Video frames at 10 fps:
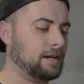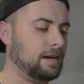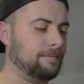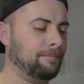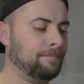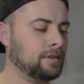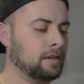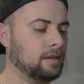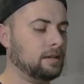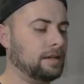there,
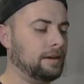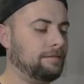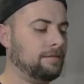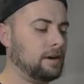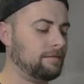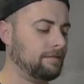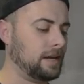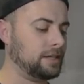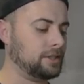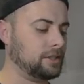Galarian
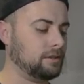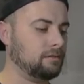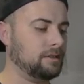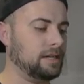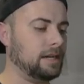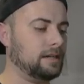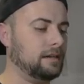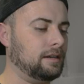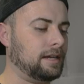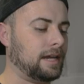Farfetch'd. We got
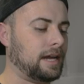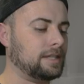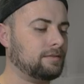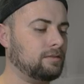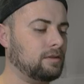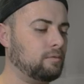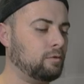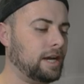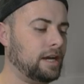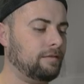Cast Form,
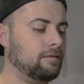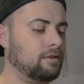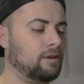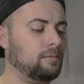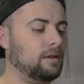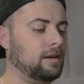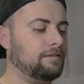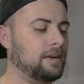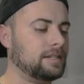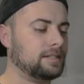Rainy Form,
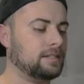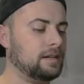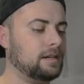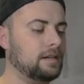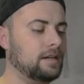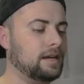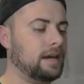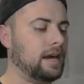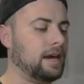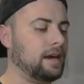Larvesta,
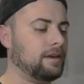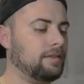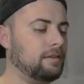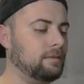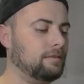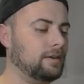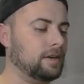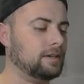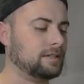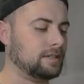Agatha
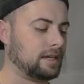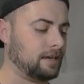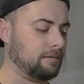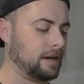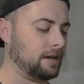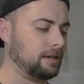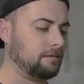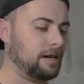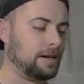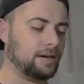Reverse, and a regular
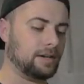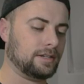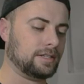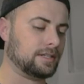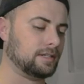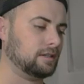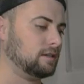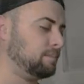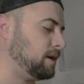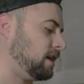rare
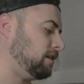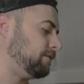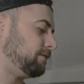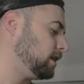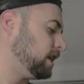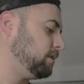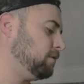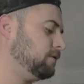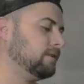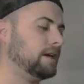Slurpuff. Okay,
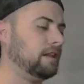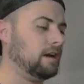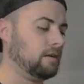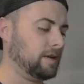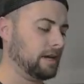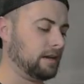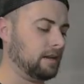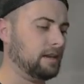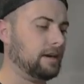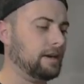moving right along, we got
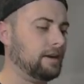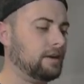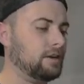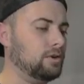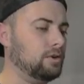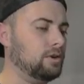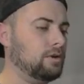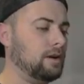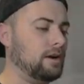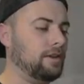Galarian
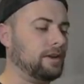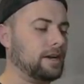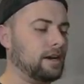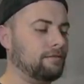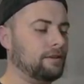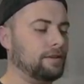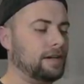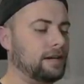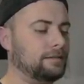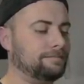Articuno on the cover
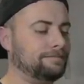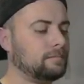there,